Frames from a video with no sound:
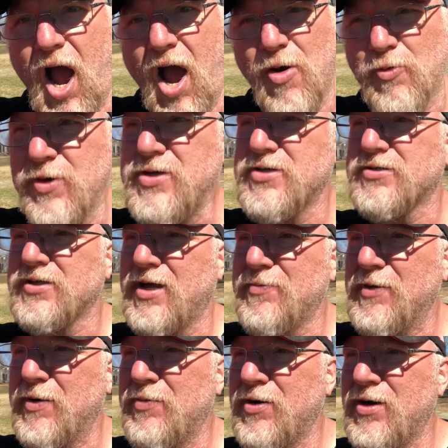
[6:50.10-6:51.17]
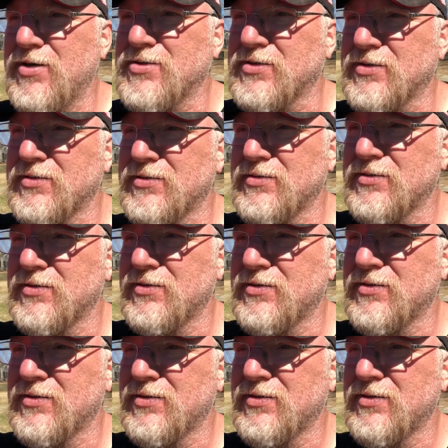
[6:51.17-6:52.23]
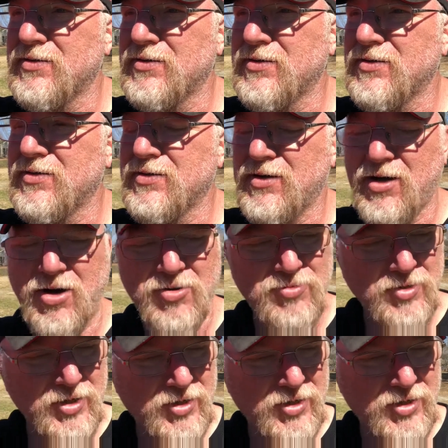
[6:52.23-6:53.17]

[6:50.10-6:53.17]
We just named our project. Holy